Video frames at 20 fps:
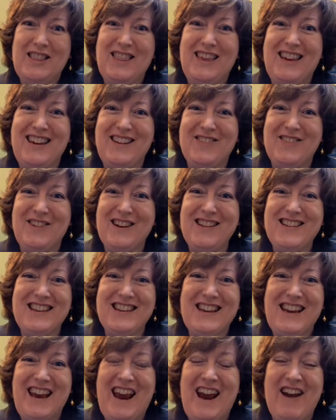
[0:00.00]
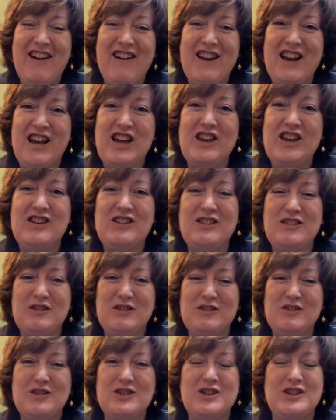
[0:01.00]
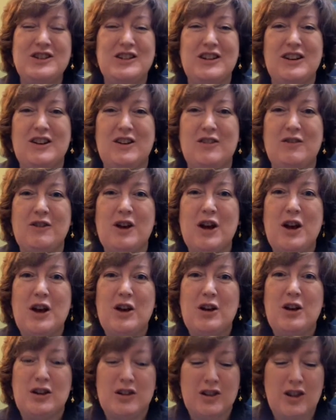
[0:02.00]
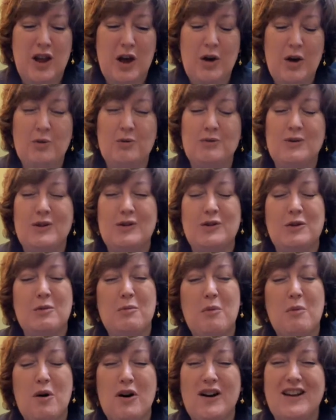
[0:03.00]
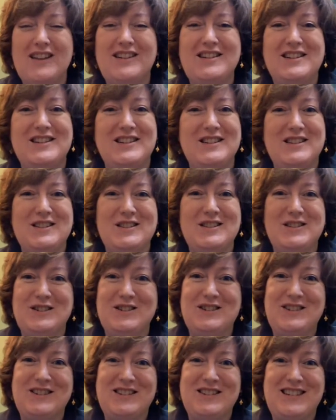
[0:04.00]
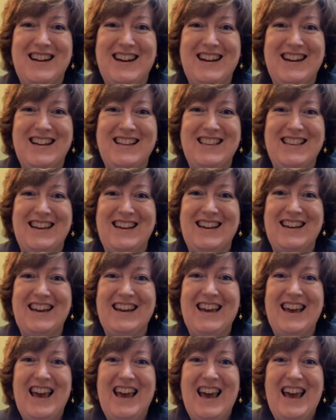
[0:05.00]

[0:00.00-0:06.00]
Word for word: that wasn't carrying huge, you know, loans or mortgages or anything.